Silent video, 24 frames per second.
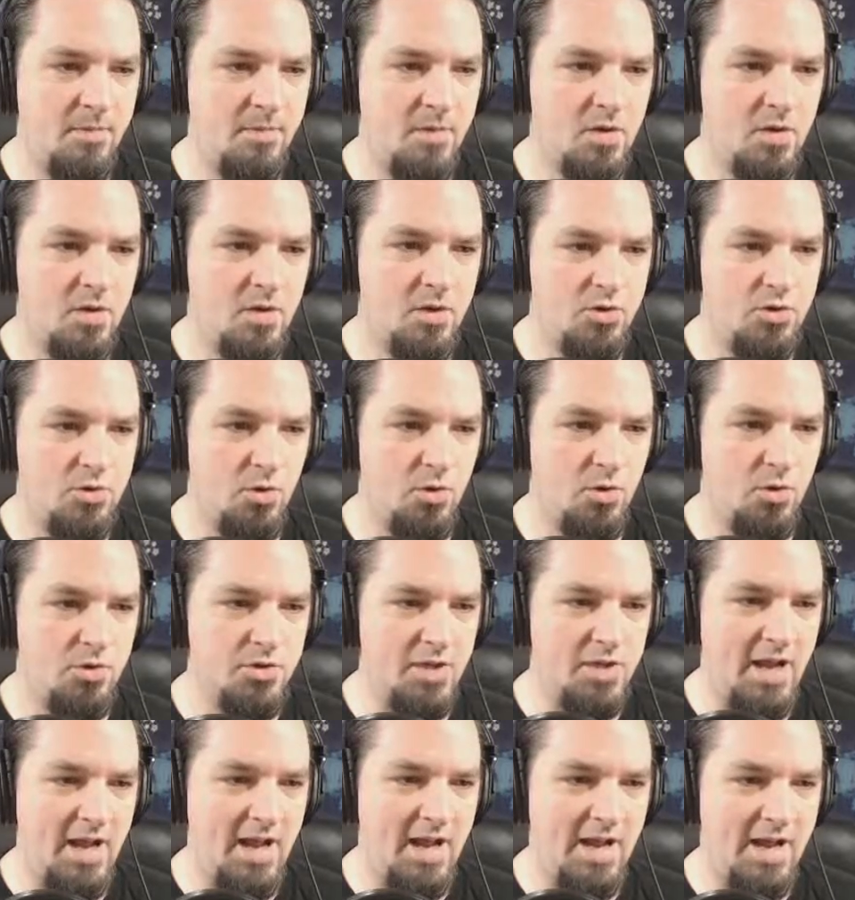controls
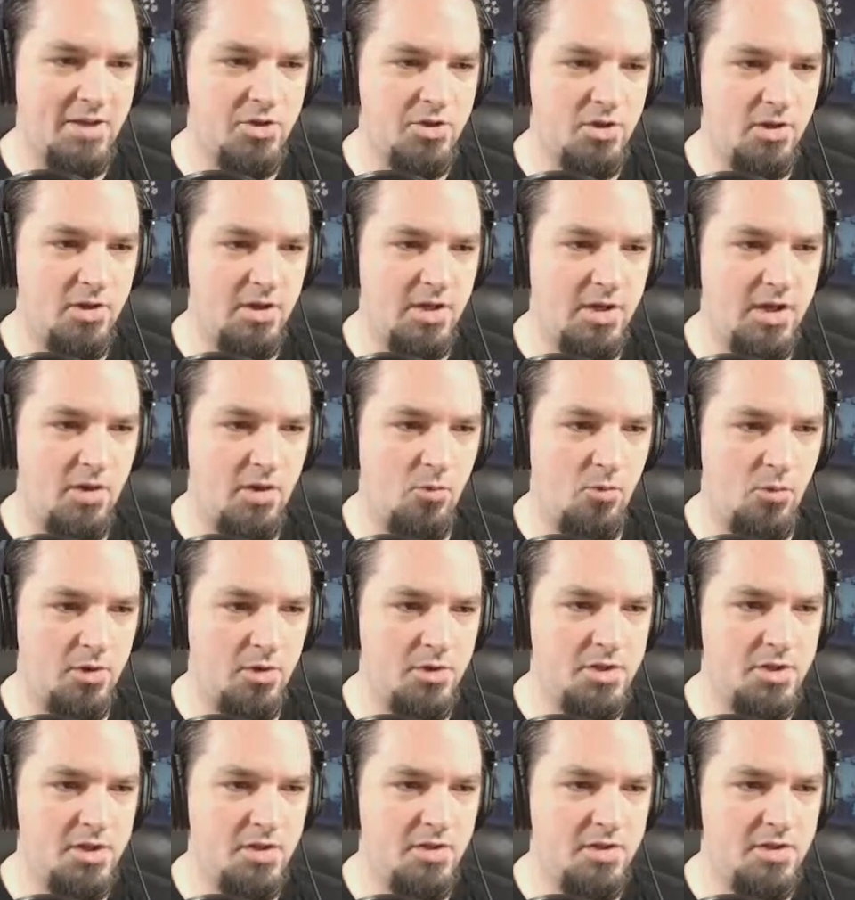actually get
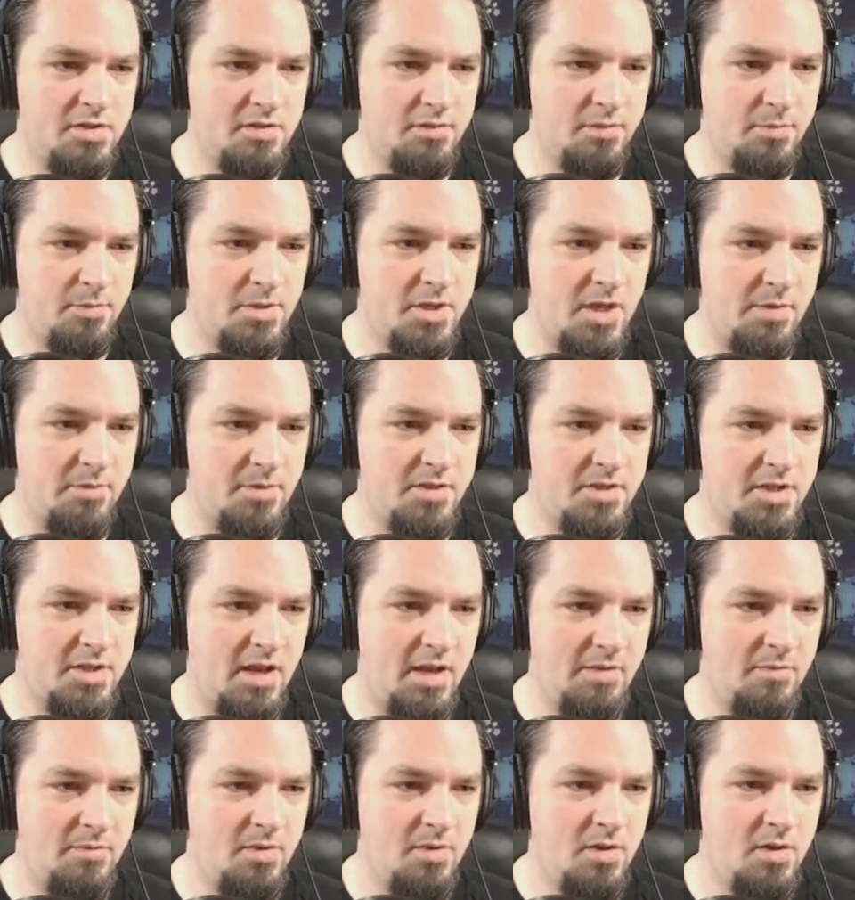worse in this from time to time.